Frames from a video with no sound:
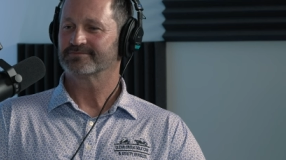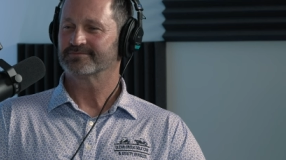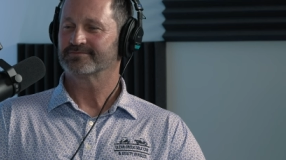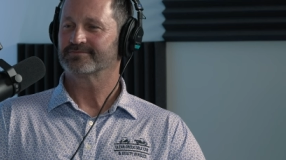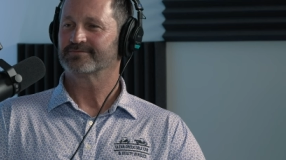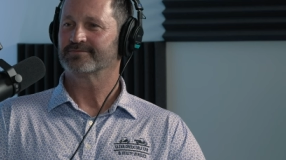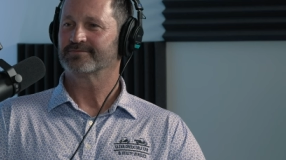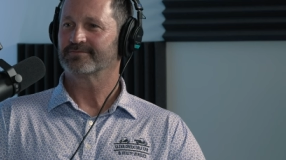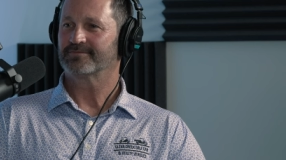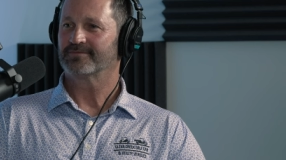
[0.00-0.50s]

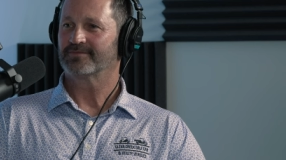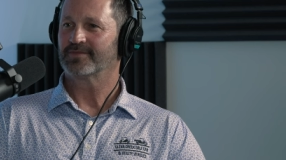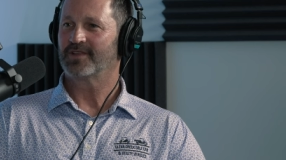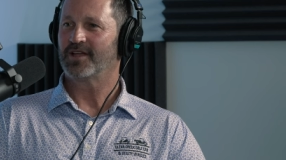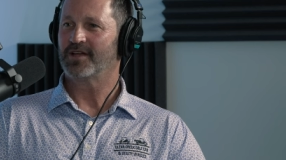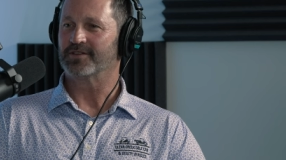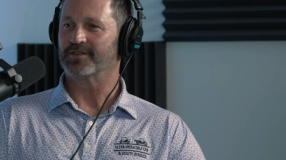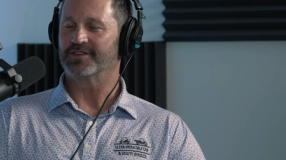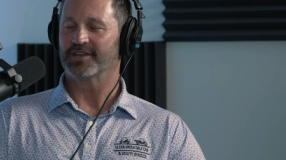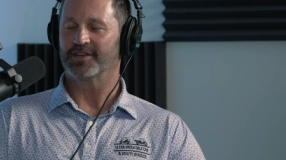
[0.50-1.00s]
Uh, joy to.
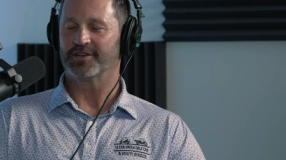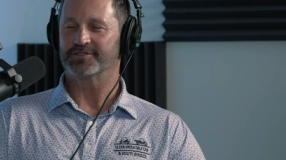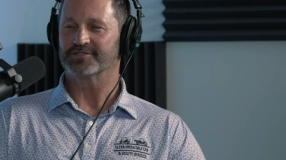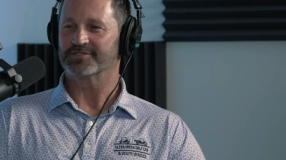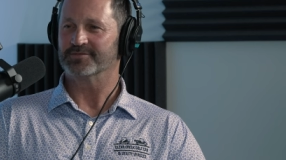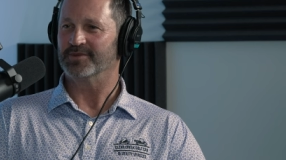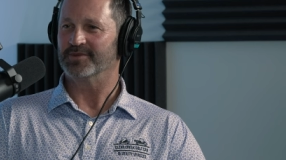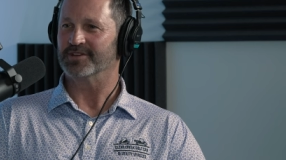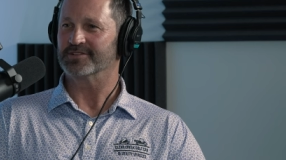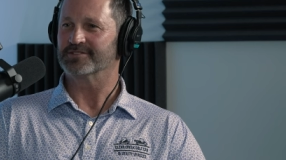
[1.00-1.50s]
No, uh, thank
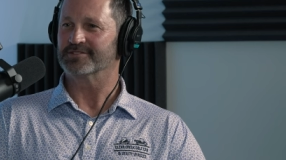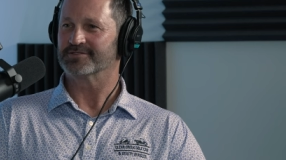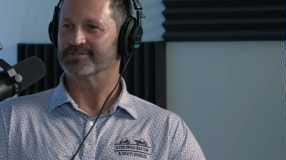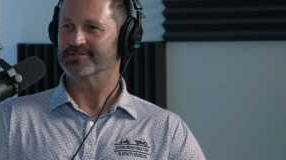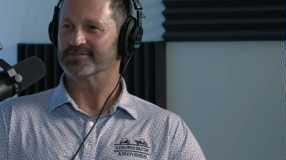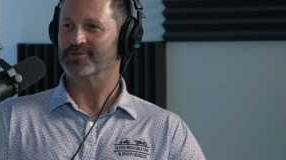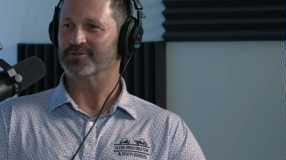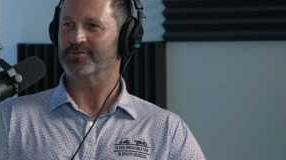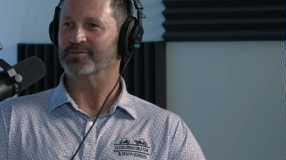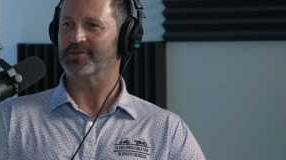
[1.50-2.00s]
you so much.
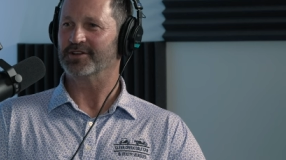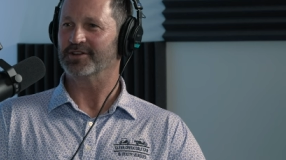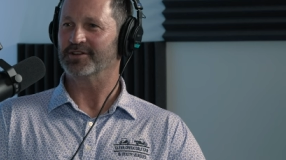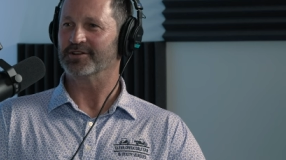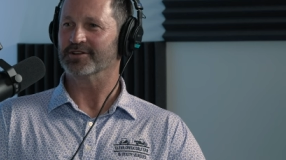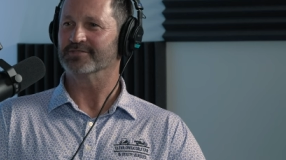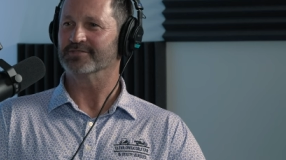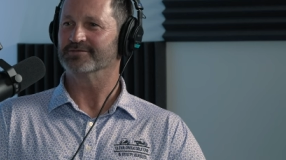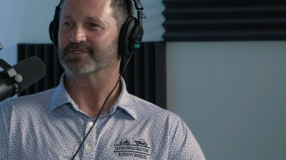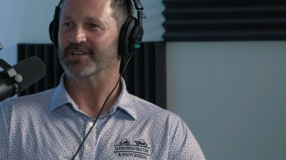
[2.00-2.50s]
appreciate
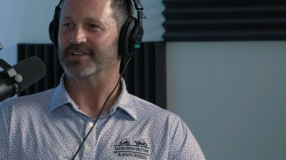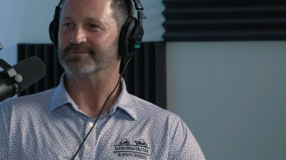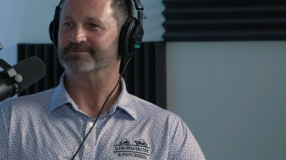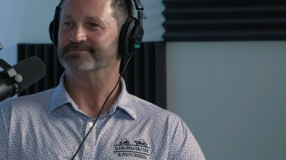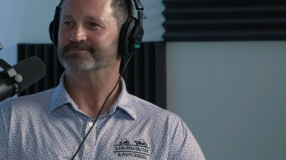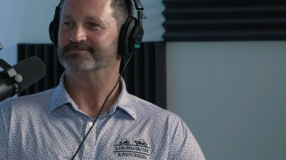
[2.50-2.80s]
it. here. Yeah. Yep.